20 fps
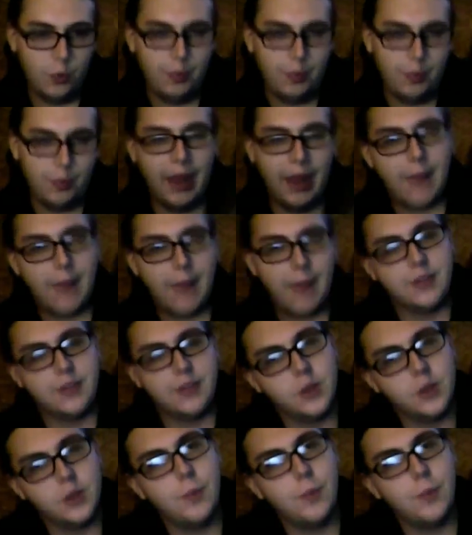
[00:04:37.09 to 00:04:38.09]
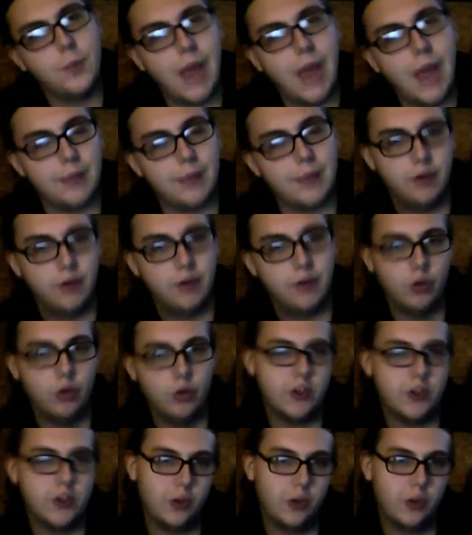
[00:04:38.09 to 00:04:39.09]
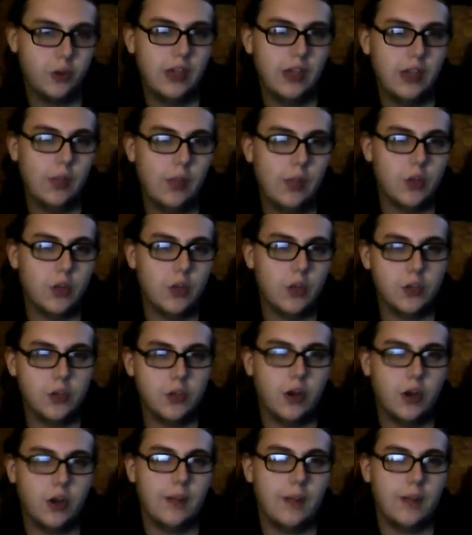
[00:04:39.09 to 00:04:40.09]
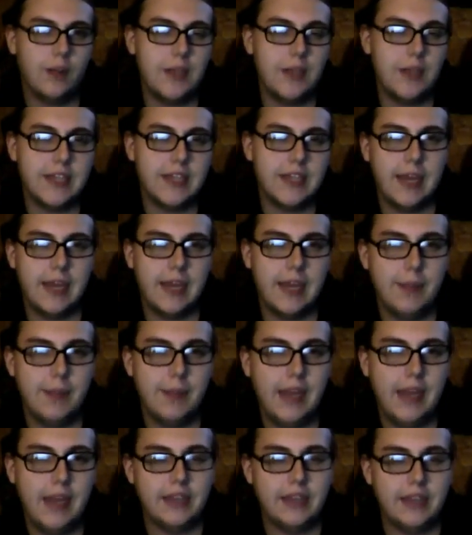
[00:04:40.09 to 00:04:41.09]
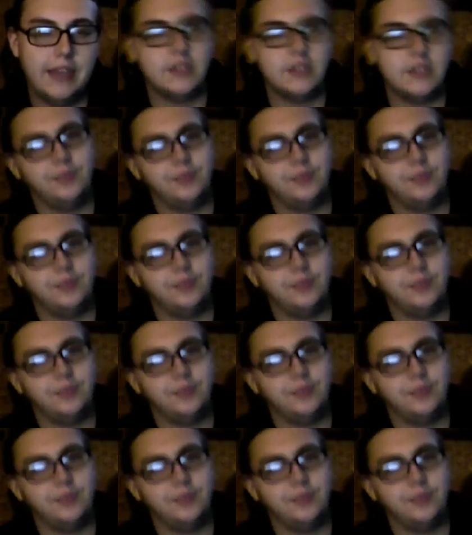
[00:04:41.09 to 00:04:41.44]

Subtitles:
map of what your basic campaign is.